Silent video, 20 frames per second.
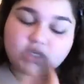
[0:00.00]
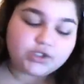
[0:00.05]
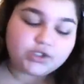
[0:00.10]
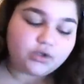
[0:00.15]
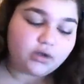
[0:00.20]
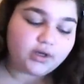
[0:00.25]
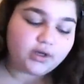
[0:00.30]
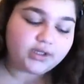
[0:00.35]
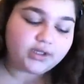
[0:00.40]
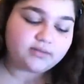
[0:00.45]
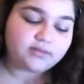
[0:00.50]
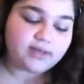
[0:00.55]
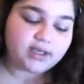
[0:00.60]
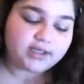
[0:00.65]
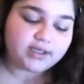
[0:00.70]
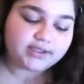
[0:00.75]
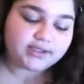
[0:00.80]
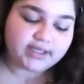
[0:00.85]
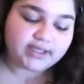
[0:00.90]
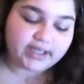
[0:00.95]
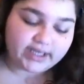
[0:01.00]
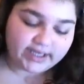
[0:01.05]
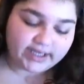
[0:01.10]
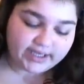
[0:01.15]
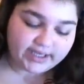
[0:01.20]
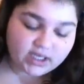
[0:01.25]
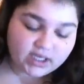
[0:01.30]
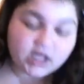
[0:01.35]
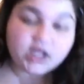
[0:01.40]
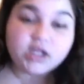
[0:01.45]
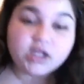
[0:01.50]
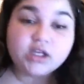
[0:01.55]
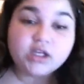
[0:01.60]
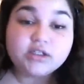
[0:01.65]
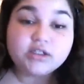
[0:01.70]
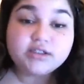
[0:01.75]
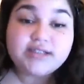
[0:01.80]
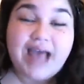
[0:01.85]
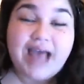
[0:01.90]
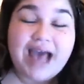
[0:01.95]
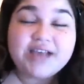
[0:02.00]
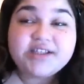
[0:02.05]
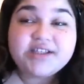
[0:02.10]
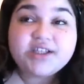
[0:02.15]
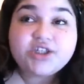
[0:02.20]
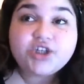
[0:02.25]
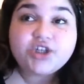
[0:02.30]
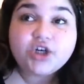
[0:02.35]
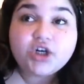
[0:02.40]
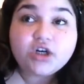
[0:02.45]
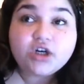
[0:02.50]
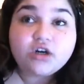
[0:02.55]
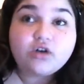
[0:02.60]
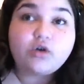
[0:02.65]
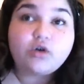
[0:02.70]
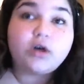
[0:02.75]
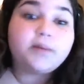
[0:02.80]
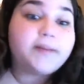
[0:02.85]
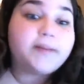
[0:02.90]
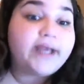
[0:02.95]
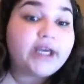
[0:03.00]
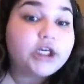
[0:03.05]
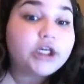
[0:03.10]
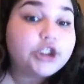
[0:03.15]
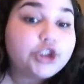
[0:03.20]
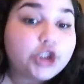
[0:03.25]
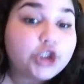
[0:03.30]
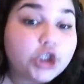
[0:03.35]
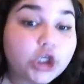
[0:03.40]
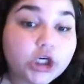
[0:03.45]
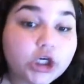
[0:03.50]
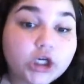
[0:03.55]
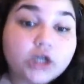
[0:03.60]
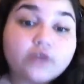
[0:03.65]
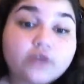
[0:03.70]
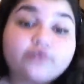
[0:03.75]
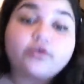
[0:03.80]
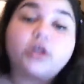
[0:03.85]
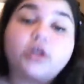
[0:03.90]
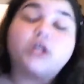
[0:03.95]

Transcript: sort of smells like sassy sugar or pink sugar,